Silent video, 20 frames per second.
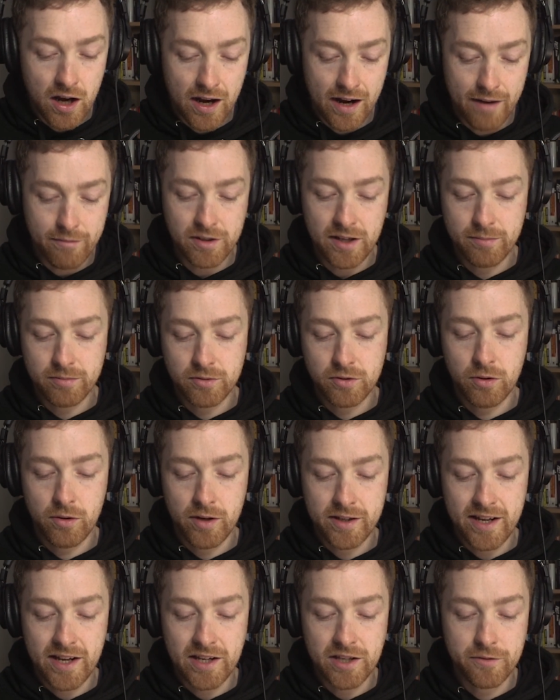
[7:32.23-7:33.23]
I was able to
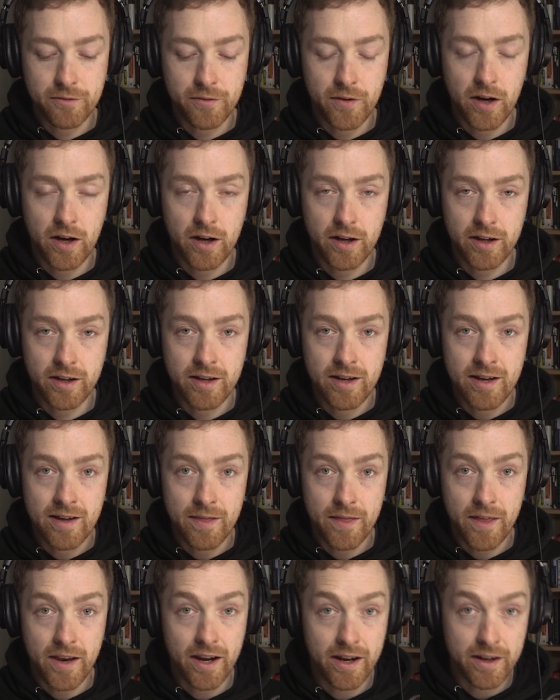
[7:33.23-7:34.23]
identify
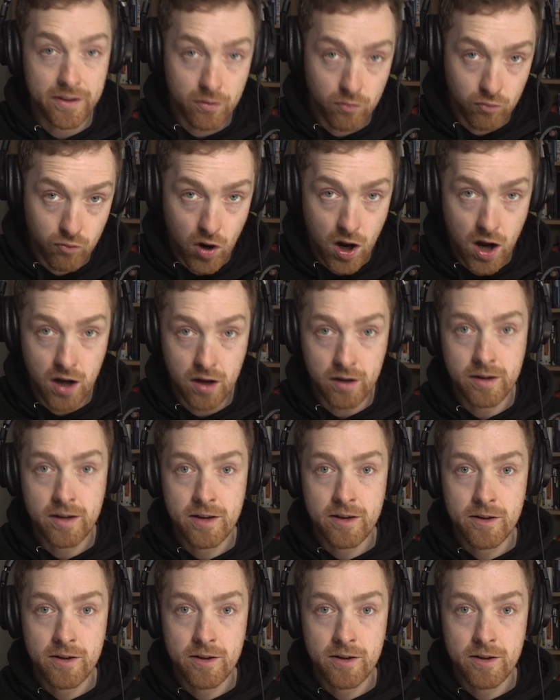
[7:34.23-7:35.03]
that I had the wrong